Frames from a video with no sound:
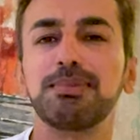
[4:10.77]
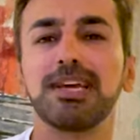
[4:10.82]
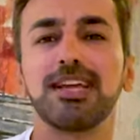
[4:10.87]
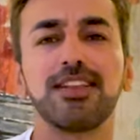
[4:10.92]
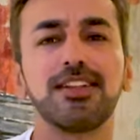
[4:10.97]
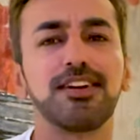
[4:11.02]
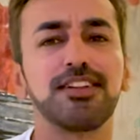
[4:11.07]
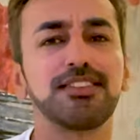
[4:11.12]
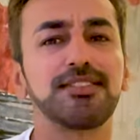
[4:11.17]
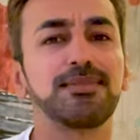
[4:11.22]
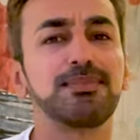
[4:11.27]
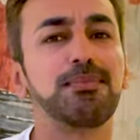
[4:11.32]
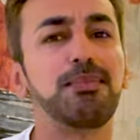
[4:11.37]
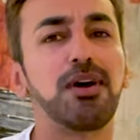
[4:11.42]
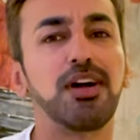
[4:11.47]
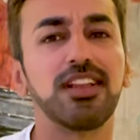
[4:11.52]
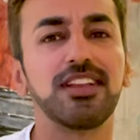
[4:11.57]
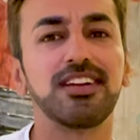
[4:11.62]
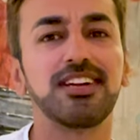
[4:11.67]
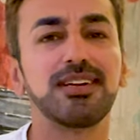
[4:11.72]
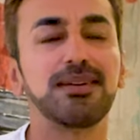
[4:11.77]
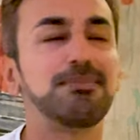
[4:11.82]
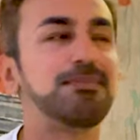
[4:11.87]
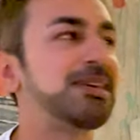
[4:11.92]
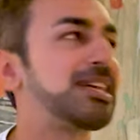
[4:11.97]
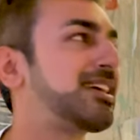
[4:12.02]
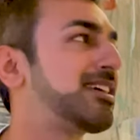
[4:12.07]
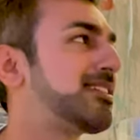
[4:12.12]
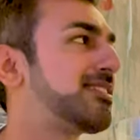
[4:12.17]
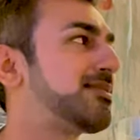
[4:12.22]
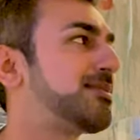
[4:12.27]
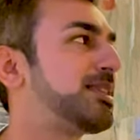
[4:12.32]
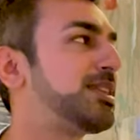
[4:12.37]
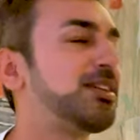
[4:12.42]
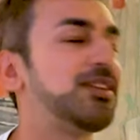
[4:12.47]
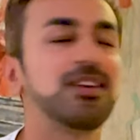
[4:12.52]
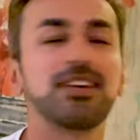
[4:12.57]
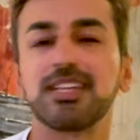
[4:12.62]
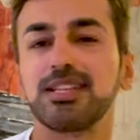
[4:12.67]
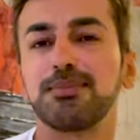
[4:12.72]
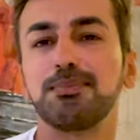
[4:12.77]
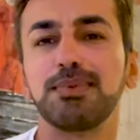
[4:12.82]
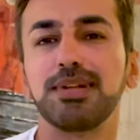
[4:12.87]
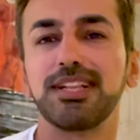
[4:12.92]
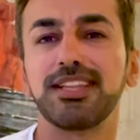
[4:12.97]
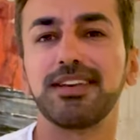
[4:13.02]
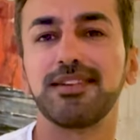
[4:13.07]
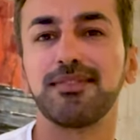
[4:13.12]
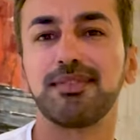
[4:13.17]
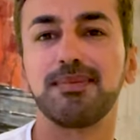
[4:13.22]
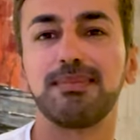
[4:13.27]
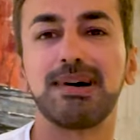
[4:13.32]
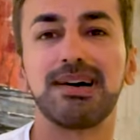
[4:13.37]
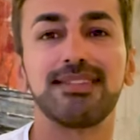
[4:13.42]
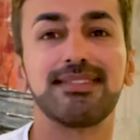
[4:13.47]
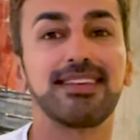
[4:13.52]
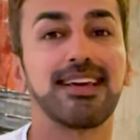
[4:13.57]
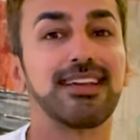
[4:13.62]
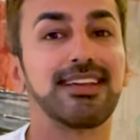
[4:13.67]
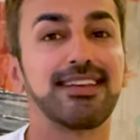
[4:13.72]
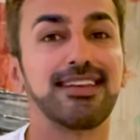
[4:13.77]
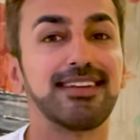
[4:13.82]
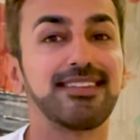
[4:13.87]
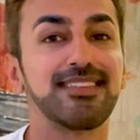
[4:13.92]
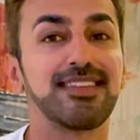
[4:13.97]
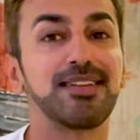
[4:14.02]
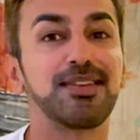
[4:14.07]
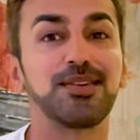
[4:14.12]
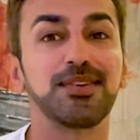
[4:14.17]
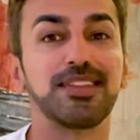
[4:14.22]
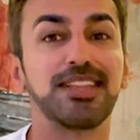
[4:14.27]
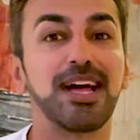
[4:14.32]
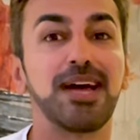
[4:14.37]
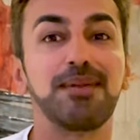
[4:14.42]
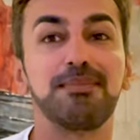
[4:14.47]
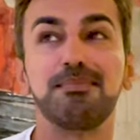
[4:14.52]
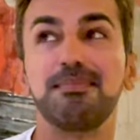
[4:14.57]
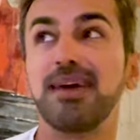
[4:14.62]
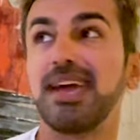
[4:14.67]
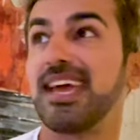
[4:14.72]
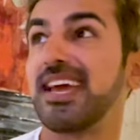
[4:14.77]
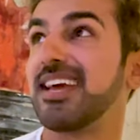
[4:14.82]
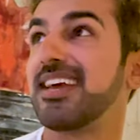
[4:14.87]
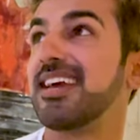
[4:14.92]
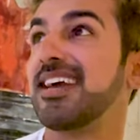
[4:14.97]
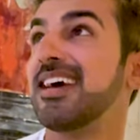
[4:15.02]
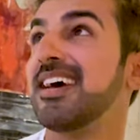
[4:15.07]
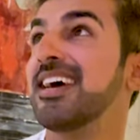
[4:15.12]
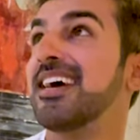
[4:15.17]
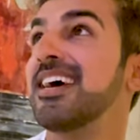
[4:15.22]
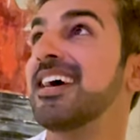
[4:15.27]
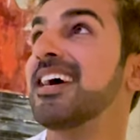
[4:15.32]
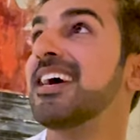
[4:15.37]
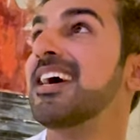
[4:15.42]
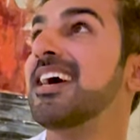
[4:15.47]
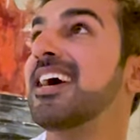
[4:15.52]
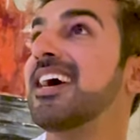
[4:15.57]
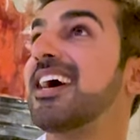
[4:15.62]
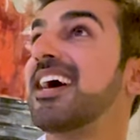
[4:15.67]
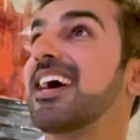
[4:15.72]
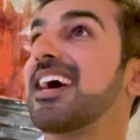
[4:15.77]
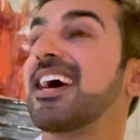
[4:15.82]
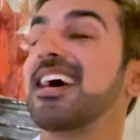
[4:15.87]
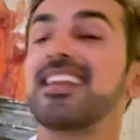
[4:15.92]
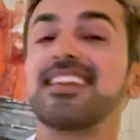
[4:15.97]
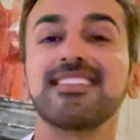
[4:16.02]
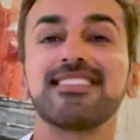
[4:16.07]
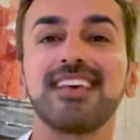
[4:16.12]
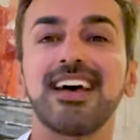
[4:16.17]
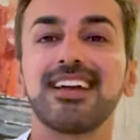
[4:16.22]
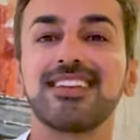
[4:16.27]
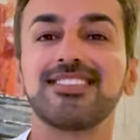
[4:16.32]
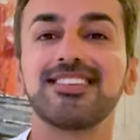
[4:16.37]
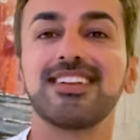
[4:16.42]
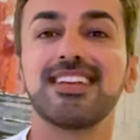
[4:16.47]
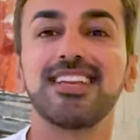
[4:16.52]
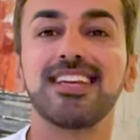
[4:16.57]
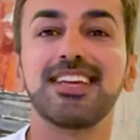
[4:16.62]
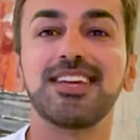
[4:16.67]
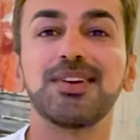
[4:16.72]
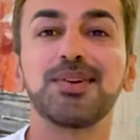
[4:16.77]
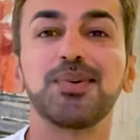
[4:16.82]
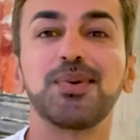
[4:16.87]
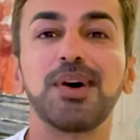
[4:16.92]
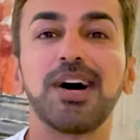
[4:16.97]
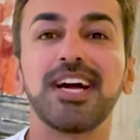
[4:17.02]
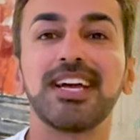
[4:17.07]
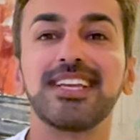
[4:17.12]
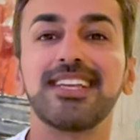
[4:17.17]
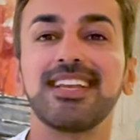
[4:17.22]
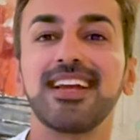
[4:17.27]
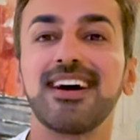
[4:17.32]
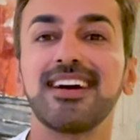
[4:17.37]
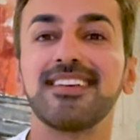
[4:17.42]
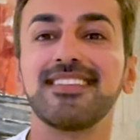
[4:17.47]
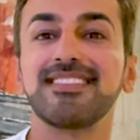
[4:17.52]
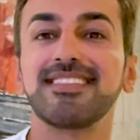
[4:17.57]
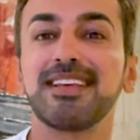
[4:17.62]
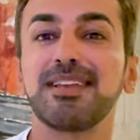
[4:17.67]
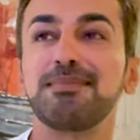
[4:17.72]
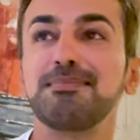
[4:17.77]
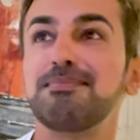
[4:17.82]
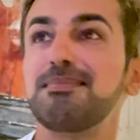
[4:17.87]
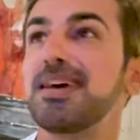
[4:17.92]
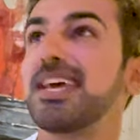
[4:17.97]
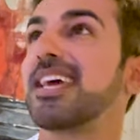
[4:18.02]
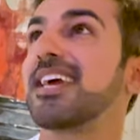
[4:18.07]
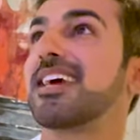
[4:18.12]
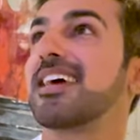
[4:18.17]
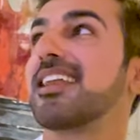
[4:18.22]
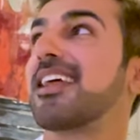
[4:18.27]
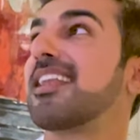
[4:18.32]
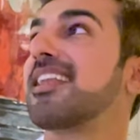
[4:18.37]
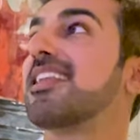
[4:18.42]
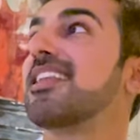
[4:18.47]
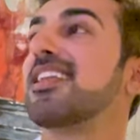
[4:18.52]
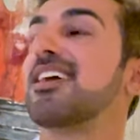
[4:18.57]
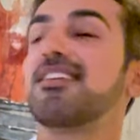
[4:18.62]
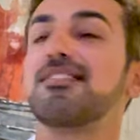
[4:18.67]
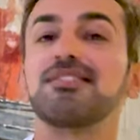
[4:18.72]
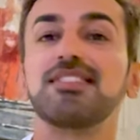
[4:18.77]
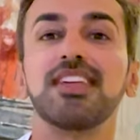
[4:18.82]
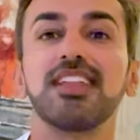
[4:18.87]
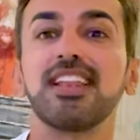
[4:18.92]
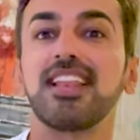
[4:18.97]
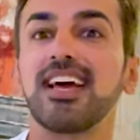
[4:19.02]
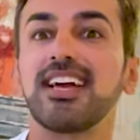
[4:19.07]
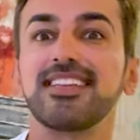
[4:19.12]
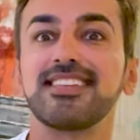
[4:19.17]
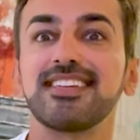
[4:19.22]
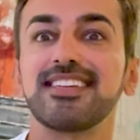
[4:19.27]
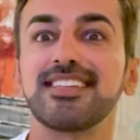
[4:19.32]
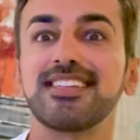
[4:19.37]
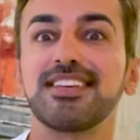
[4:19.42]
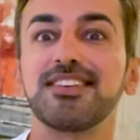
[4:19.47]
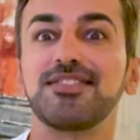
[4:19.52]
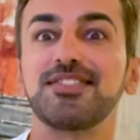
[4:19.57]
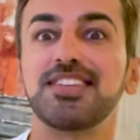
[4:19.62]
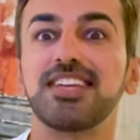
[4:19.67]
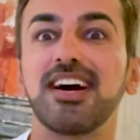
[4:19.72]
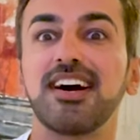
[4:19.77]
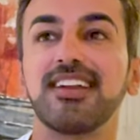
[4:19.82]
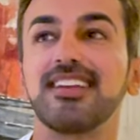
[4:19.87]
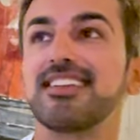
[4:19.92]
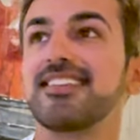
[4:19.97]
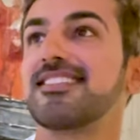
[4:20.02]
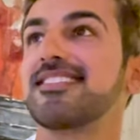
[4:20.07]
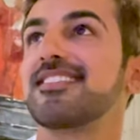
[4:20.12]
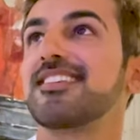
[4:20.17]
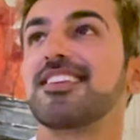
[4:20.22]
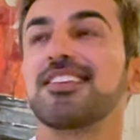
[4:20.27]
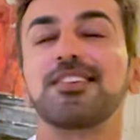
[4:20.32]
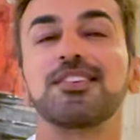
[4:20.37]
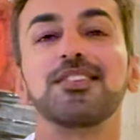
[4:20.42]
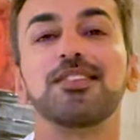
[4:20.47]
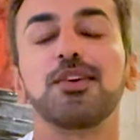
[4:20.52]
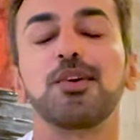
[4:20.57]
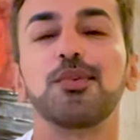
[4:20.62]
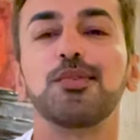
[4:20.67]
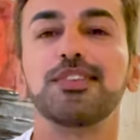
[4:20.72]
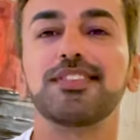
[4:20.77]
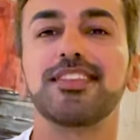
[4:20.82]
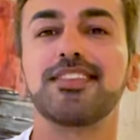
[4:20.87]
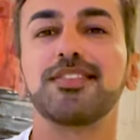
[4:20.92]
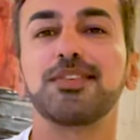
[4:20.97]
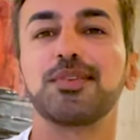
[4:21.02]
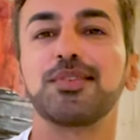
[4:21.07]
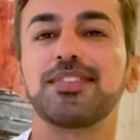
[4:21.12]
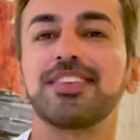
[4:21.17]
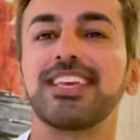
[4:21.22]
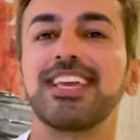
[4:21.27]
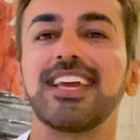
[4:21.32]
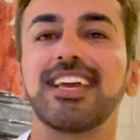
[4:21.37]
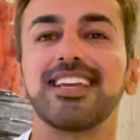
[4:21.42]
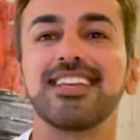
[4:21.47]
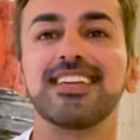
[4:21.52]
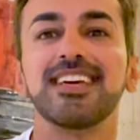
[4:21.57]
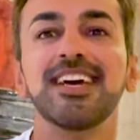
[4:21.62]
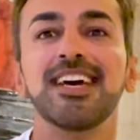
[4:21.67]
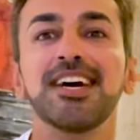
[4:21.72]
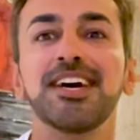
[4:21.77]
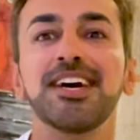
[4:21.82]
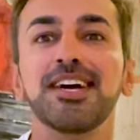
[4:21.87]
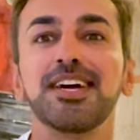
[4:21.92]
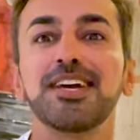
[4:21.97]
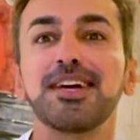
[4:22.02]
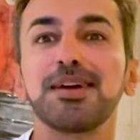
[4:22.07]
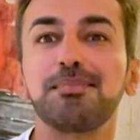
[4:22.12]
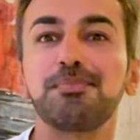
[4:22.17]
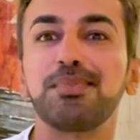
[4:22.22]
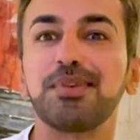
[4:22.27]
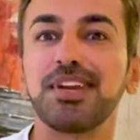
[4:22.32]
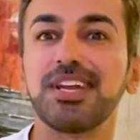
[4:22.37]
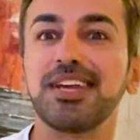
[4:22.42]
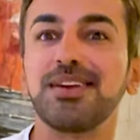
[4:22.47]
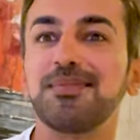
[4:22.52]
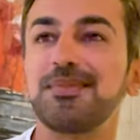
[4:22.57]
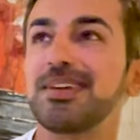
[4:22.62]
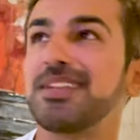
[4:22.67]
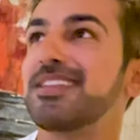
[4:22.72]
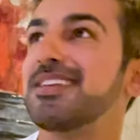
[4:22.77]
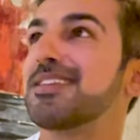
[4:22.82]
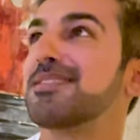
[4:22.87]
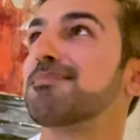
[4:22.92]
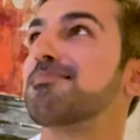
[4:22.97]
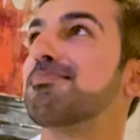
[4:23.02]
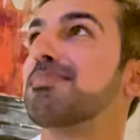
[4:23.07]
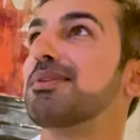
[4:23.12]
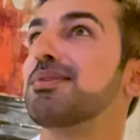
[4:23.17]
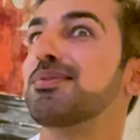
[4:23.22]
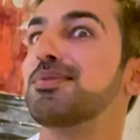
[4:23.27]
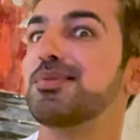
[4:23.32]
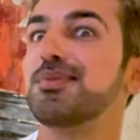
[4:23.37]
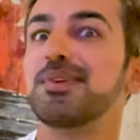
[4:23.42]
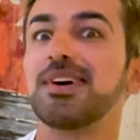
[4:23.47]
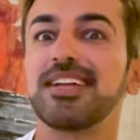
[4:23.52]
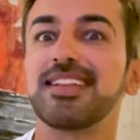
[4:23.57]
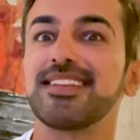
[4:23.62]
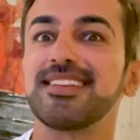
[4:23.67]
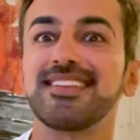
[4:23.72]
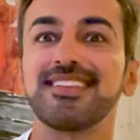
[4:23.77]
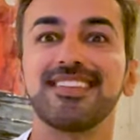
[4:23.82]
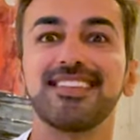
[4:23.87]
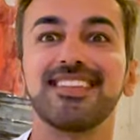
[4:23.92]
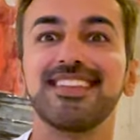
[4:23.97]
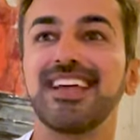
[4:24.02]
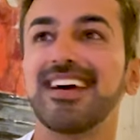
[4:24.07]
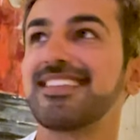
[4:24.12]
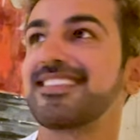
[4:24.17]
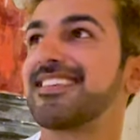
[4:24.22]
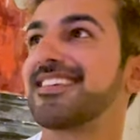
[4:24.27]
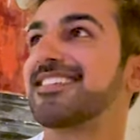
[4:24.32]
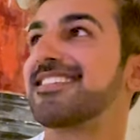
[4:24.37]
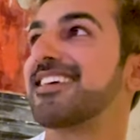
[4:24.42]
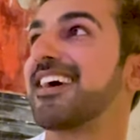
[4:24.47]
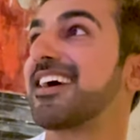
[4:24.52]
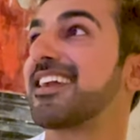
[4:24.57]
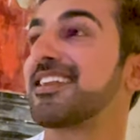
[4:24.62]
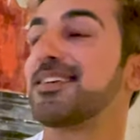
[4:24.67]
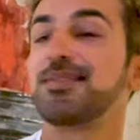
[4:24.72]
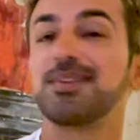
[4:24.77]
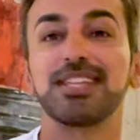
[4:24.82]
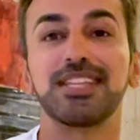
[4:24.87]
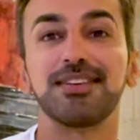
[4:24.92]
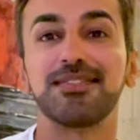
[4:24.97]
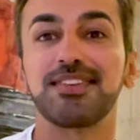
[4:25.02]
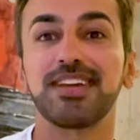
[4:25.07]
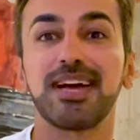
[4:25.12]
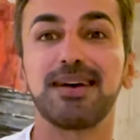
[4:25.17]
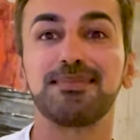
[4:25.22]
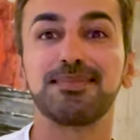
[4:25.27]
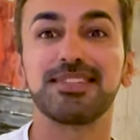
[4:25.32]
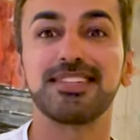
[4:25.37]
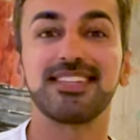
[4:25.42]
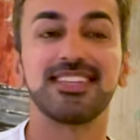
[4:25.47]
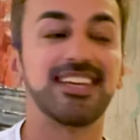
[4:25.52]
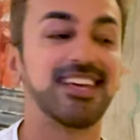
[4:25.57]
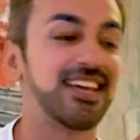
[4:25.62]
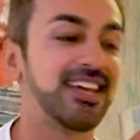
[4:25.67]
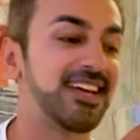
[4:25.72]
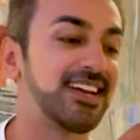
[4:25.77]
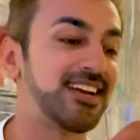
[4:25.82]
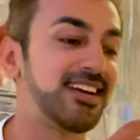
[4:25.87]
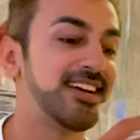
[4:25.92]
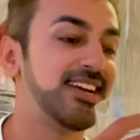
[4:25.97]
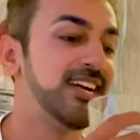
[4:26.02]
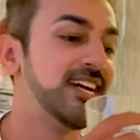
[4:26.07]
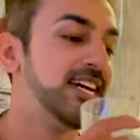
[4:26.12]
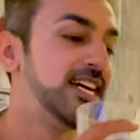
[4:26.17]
be a lot smaller, because when you look at the building from outside, it doesn't look that big, and it's actually quite nice and big, and I love the lighting they've done. It's, you know, you always associate Capri with this blue, and that's exactly what they've captured here.